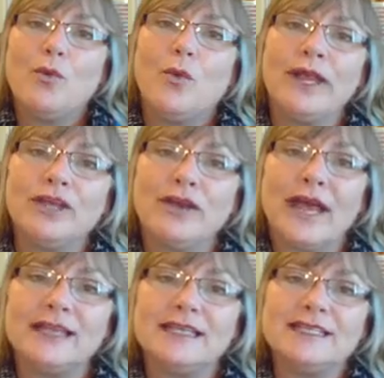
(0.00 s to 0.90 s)
When you're
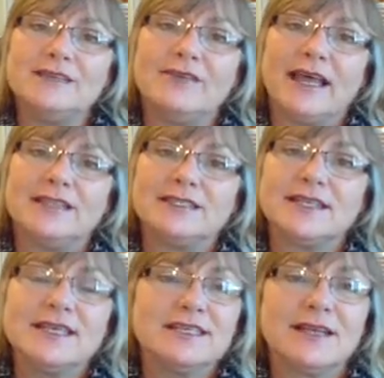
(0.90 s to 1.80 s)
at these
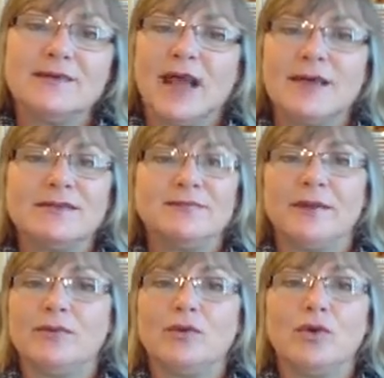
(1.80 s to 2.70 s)
events, sometimes
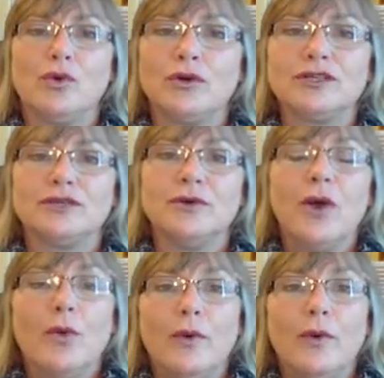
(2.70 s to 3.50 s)
people will hoard you.